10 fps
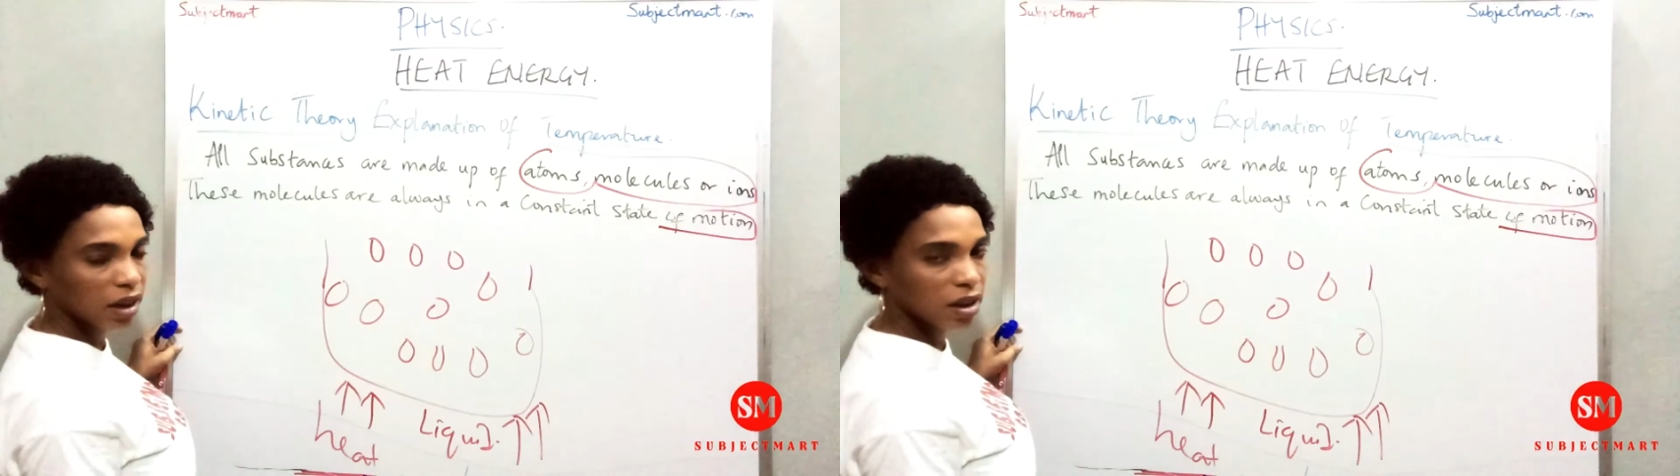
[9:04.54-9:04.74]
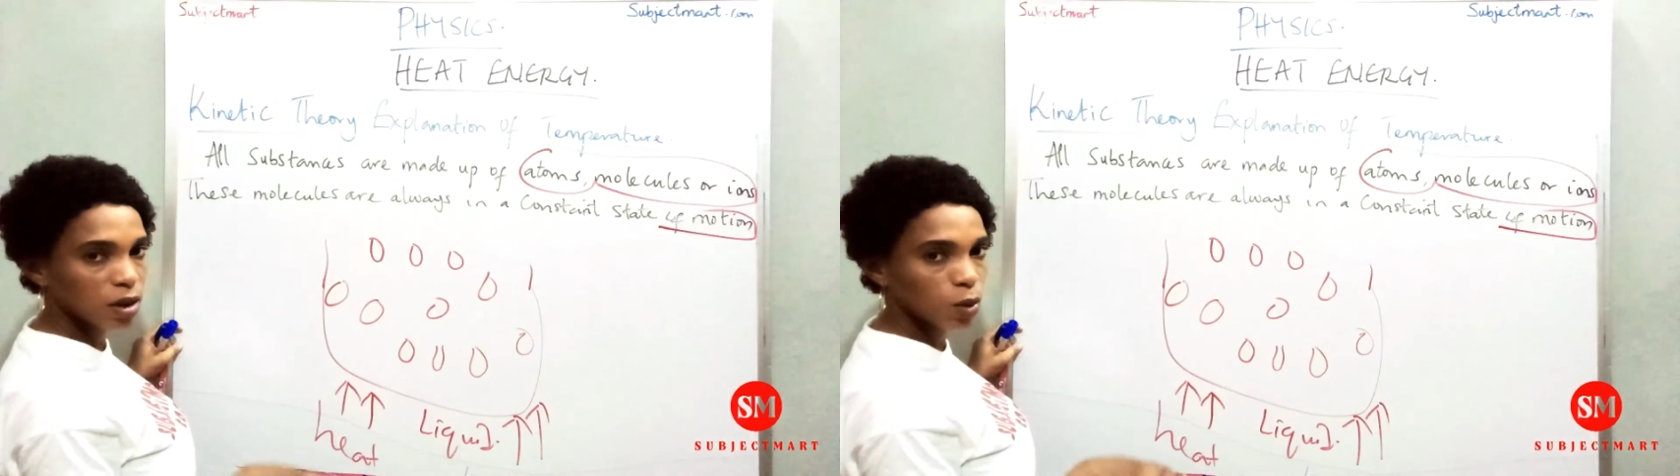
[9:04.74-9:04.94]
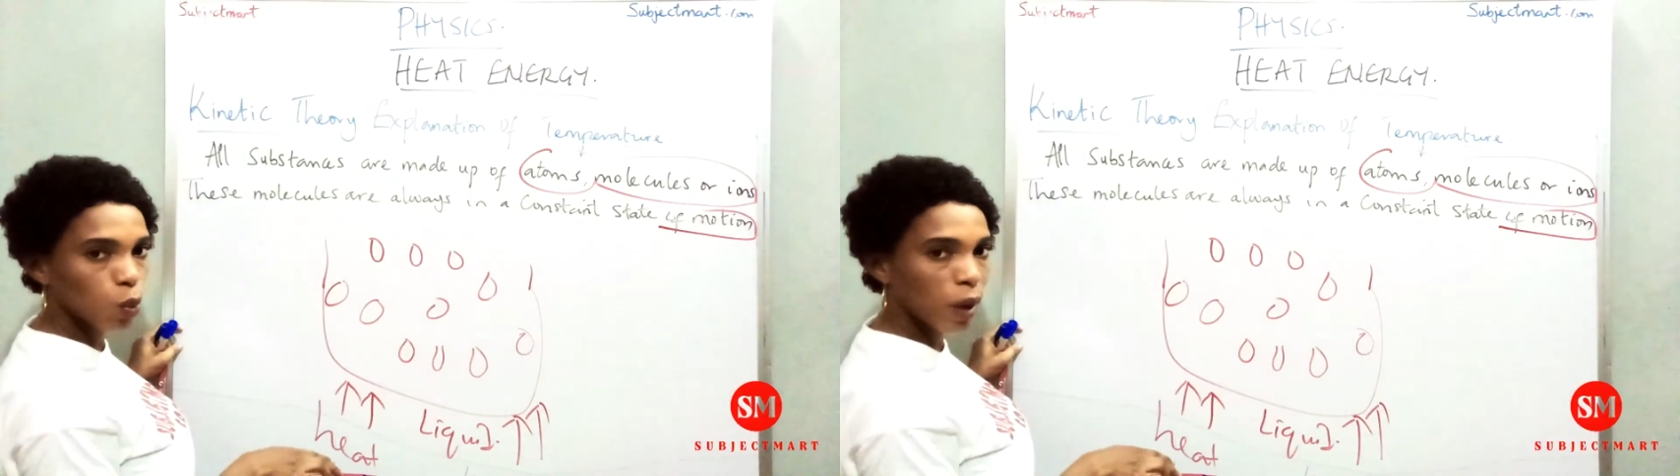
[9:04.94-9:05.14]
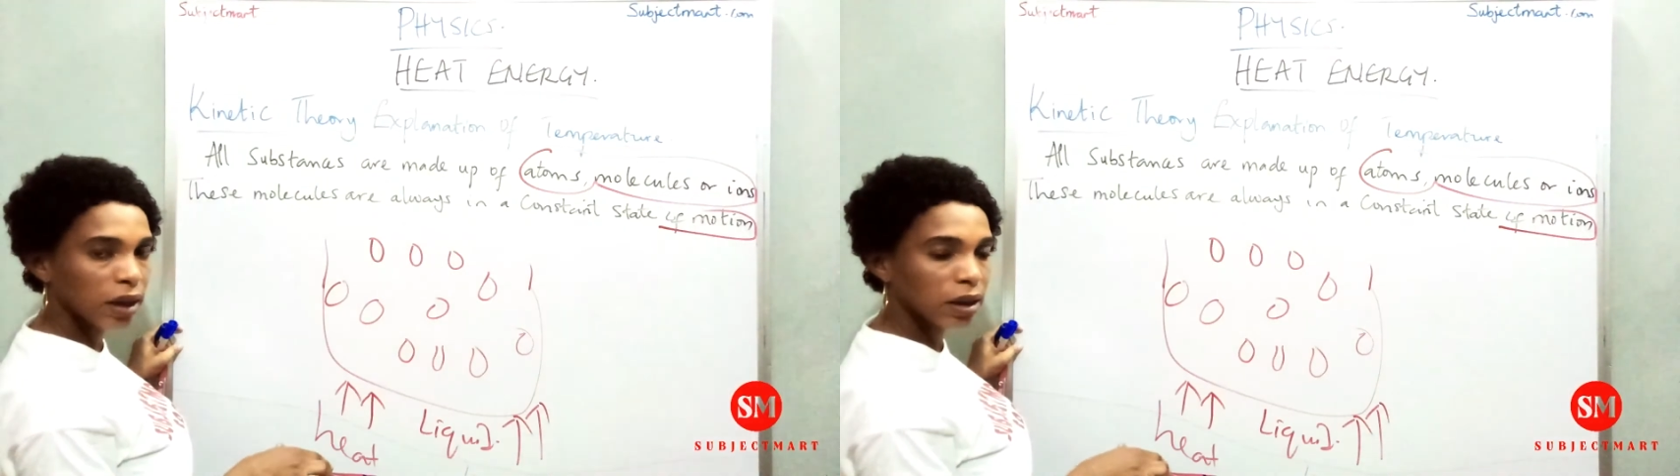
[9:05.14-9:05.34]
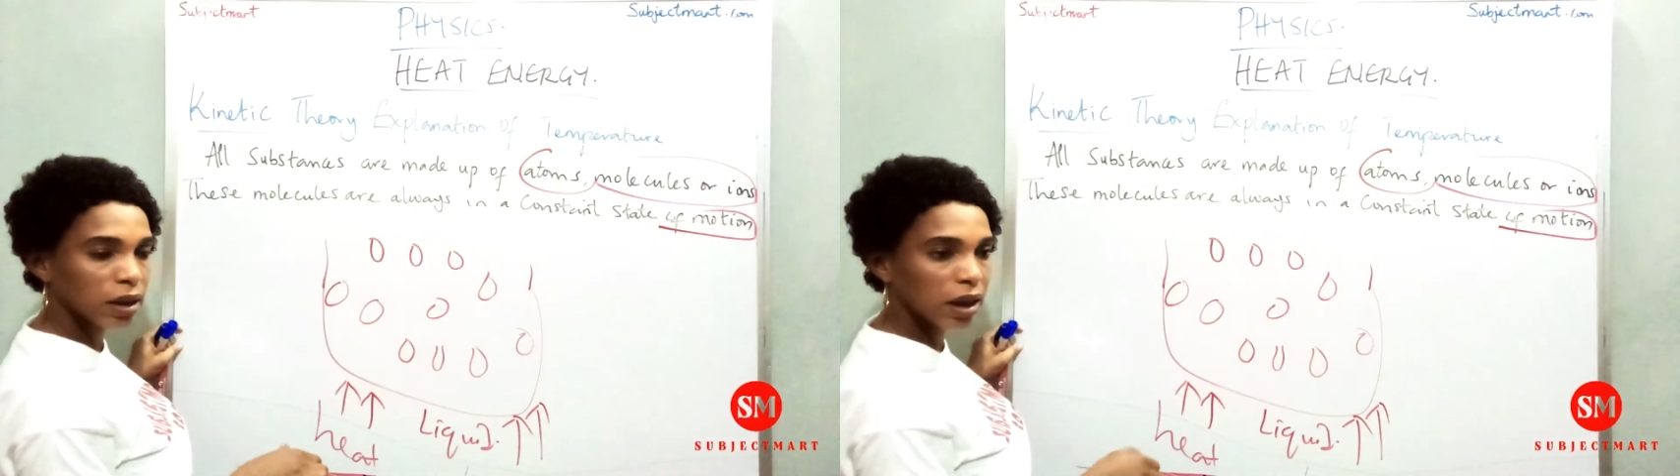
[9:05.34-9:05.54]
That is
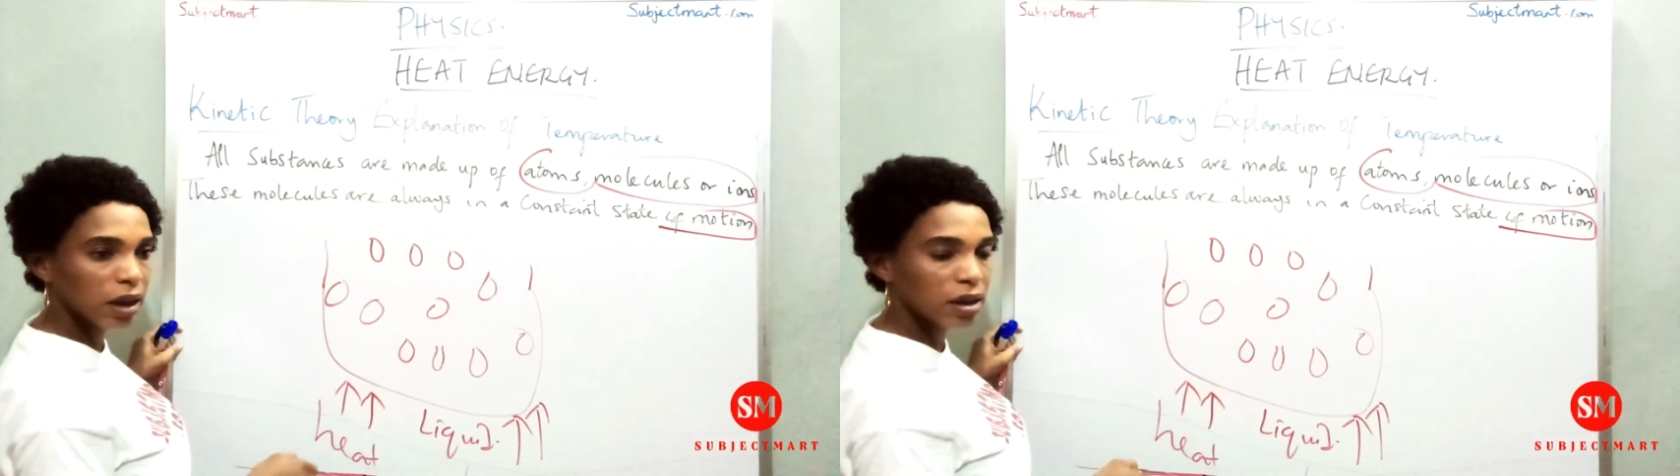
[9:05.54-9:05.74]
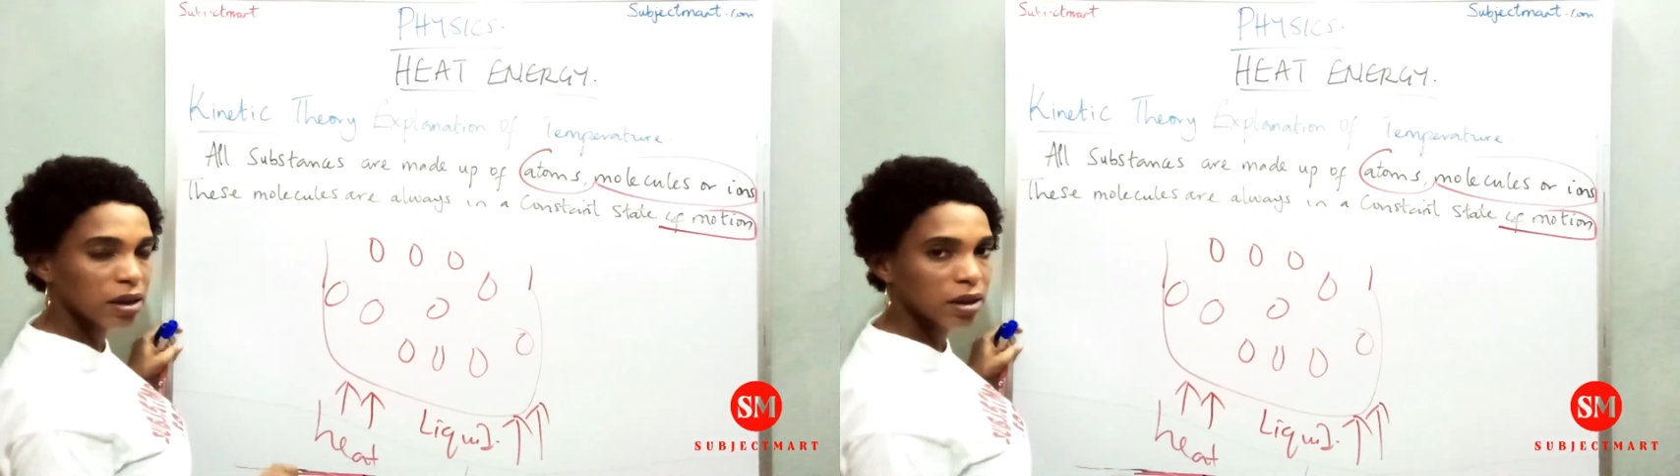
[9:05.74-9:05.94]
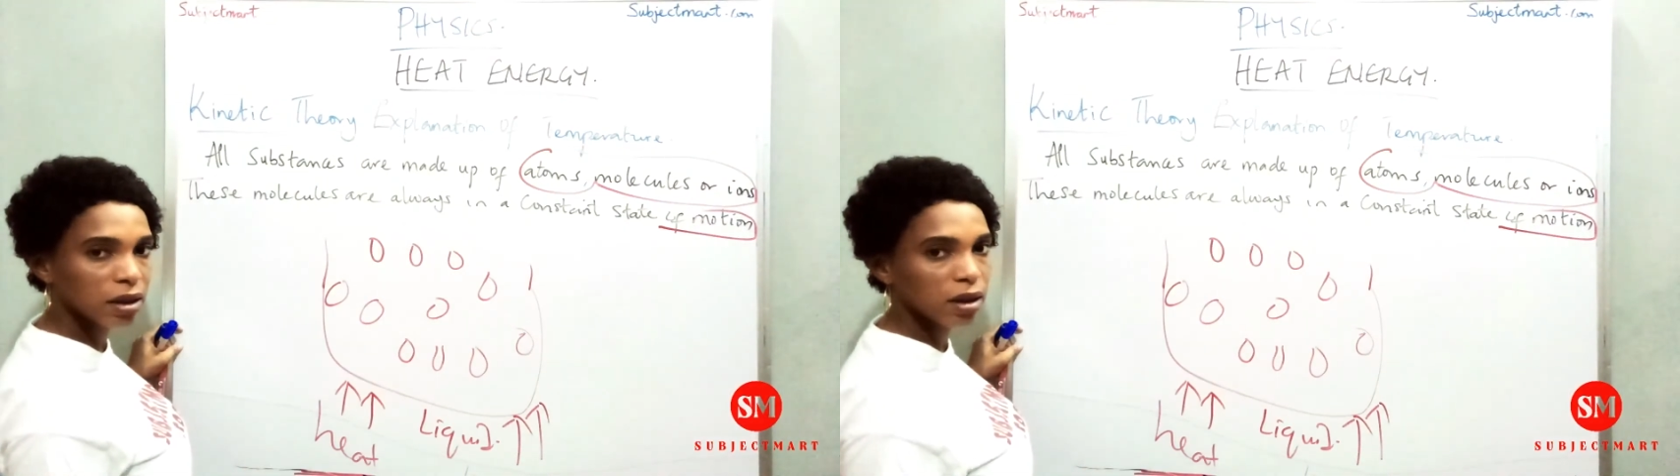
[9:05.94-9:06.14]
when the heat